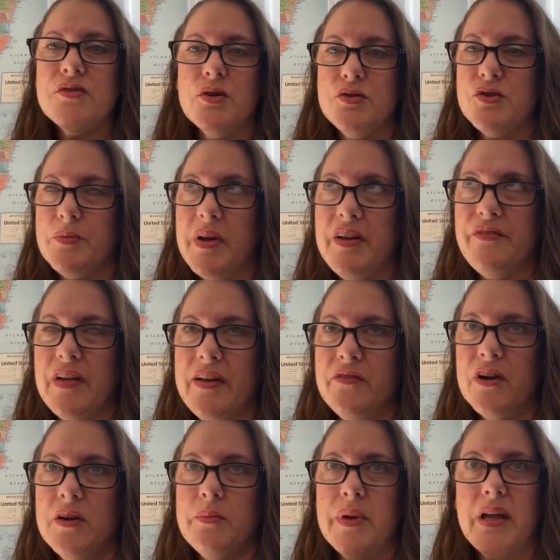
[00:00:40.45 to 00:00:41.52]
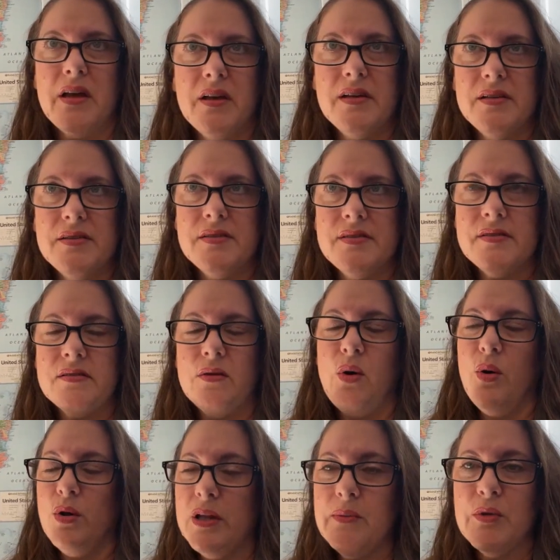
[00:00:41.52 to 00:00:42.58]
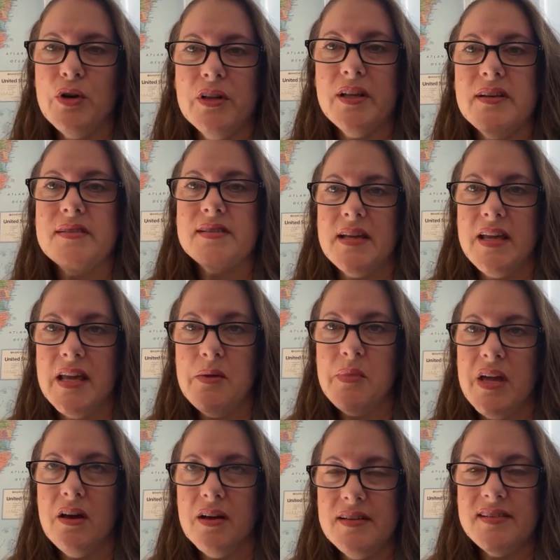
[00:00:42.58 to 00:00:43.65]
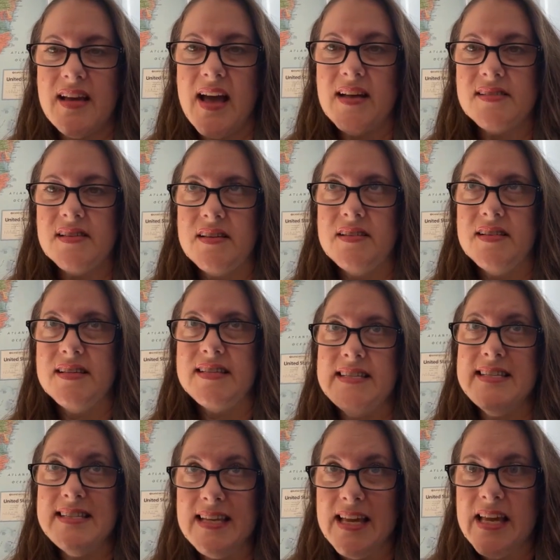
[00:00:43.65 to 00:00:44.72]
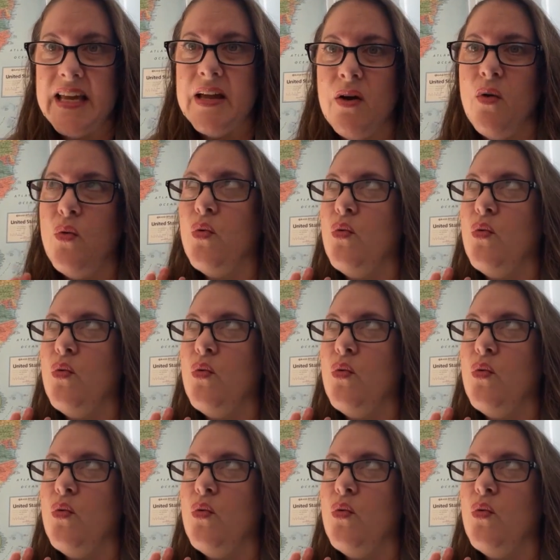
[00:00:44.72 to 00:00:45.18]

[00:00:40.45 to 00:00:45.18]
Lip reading: Those are my favorite because holy moly, does it keep me on task to see